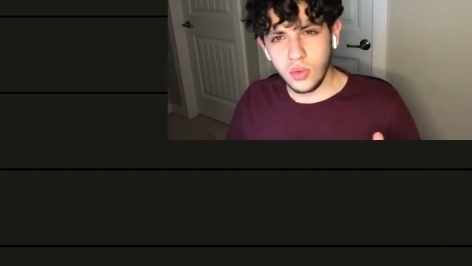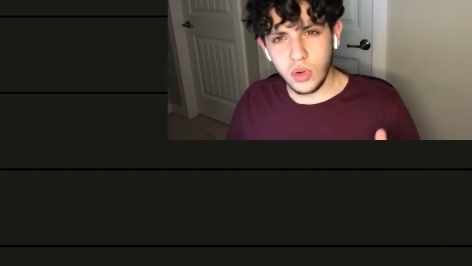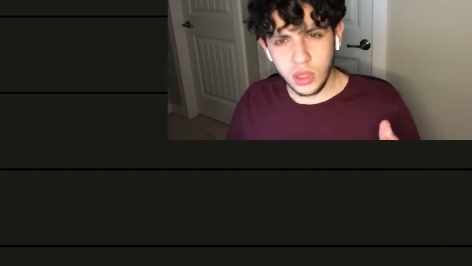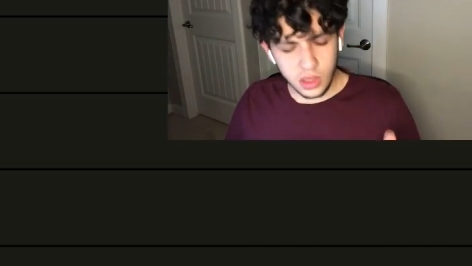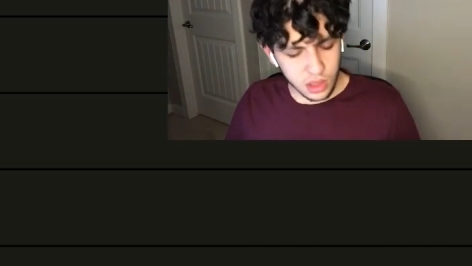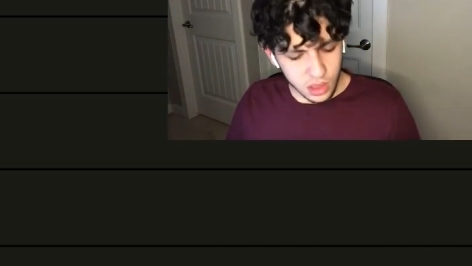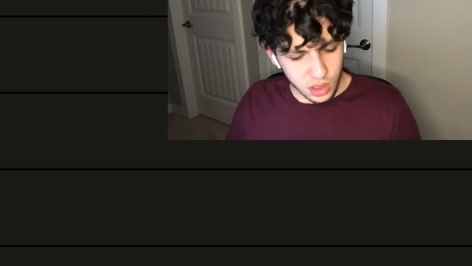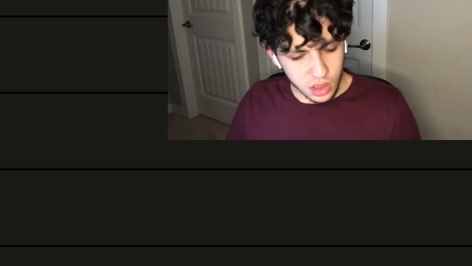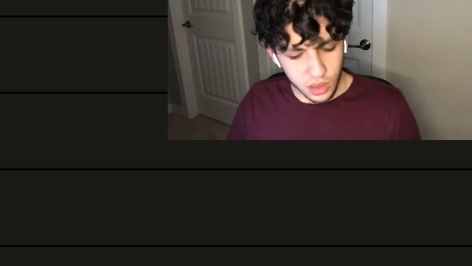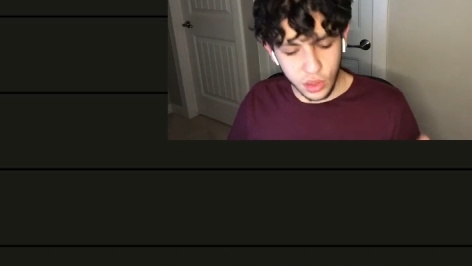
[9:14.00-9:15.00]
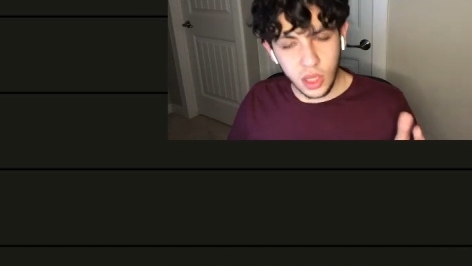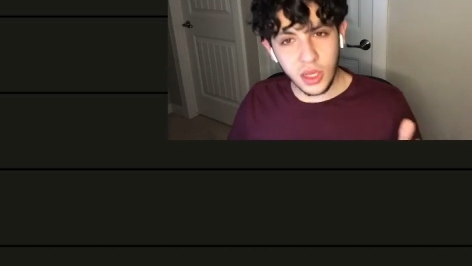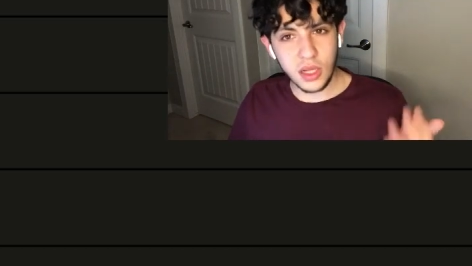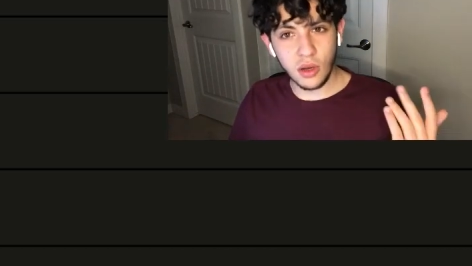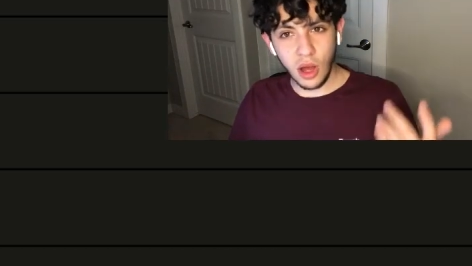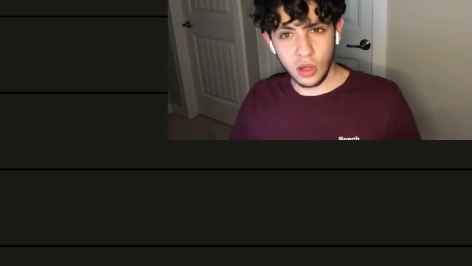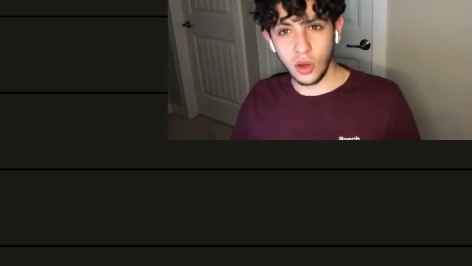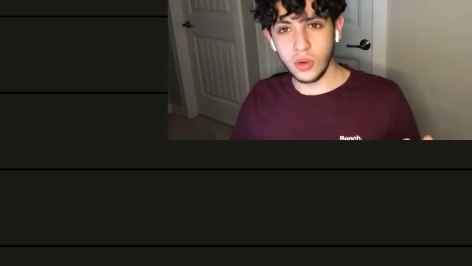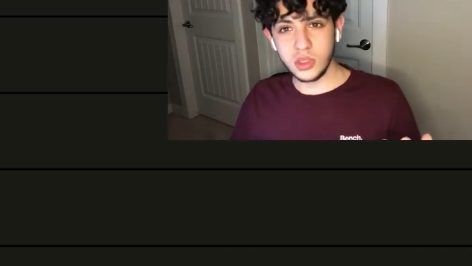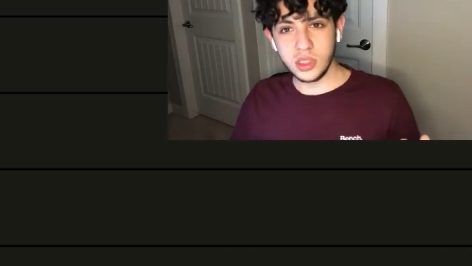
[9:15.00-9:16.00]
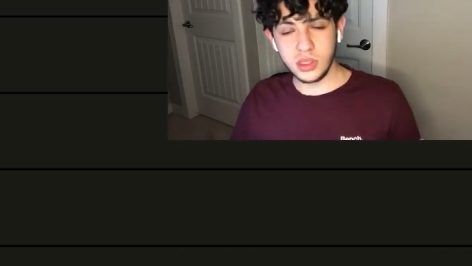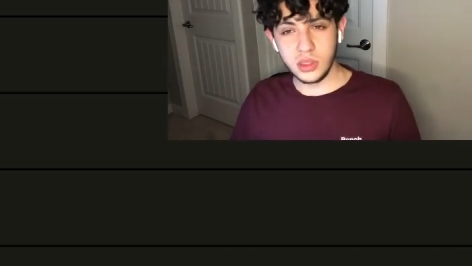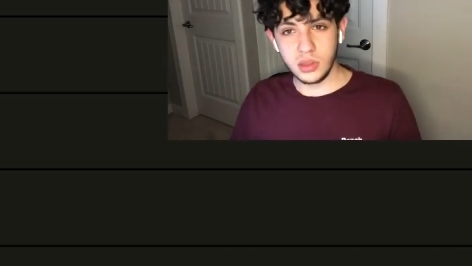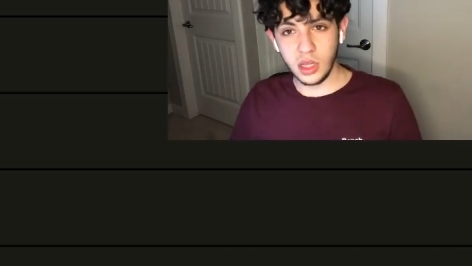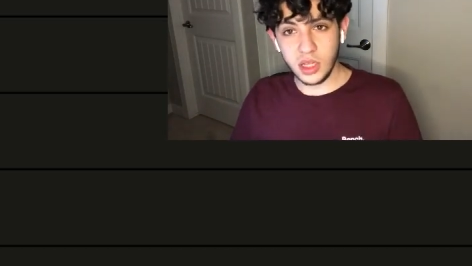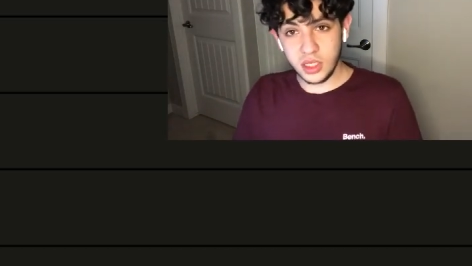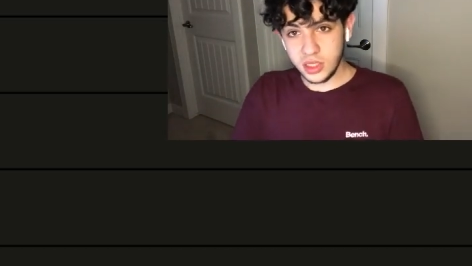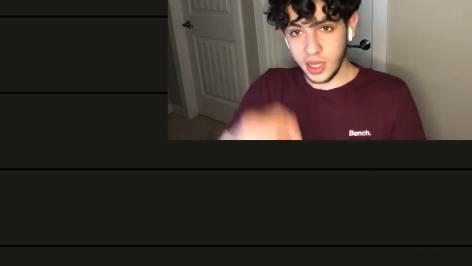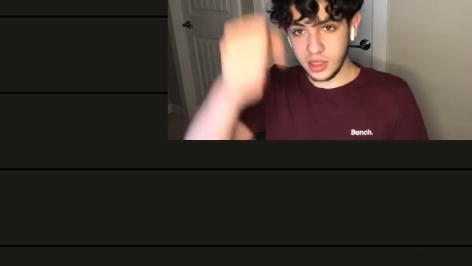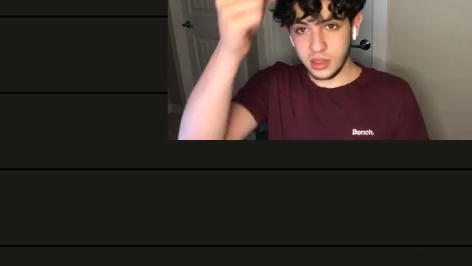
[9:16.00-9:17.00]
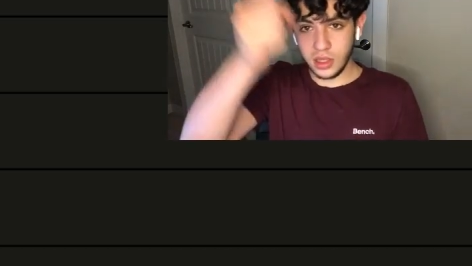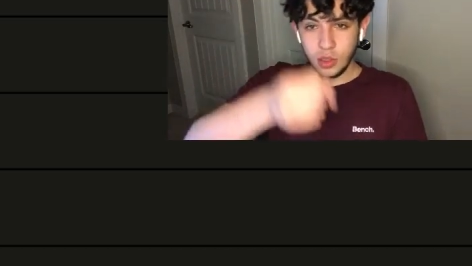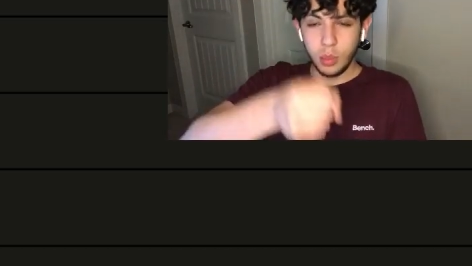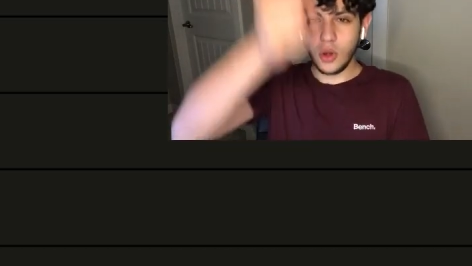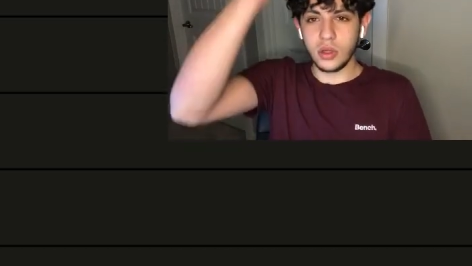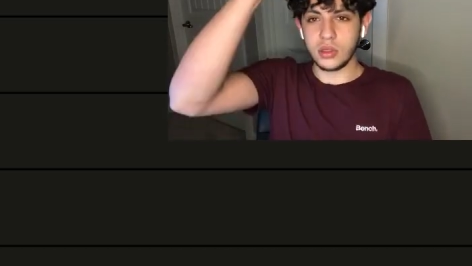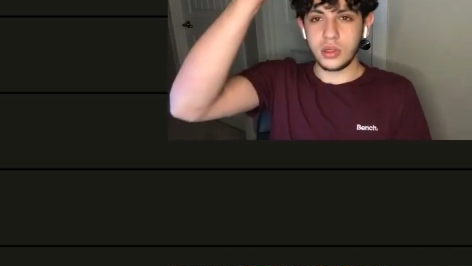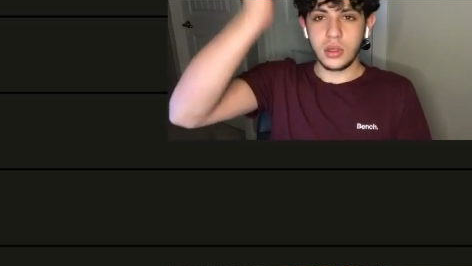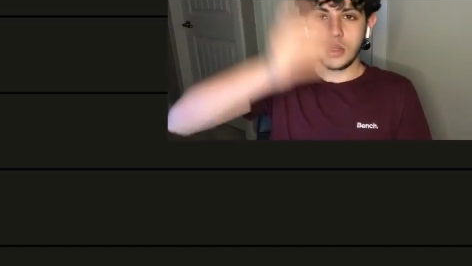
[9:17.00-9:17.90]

they're not cones, like the sticks, like the poles.